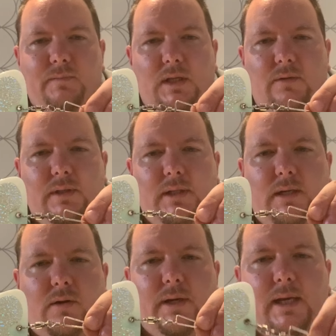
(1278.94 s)
you know, it
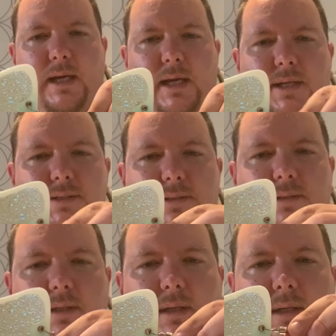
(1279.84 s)
already has
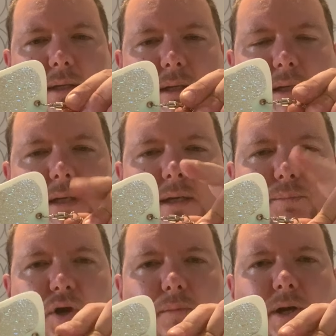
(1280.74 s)
a
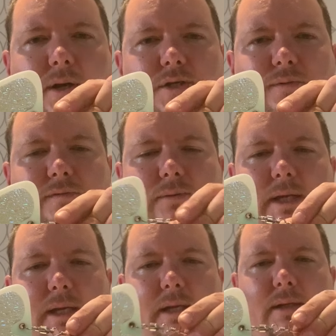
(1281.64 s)
ball bearing swivel
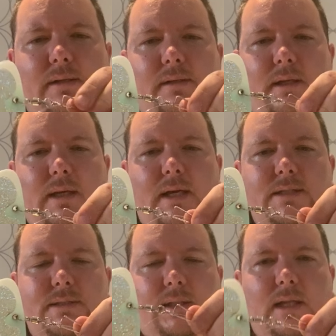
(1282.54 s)
right here, and it
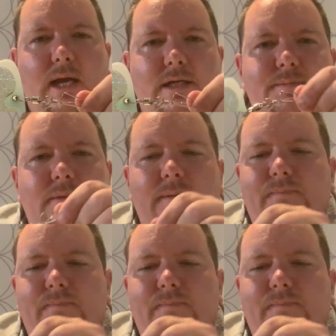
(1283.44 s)
has the clasp.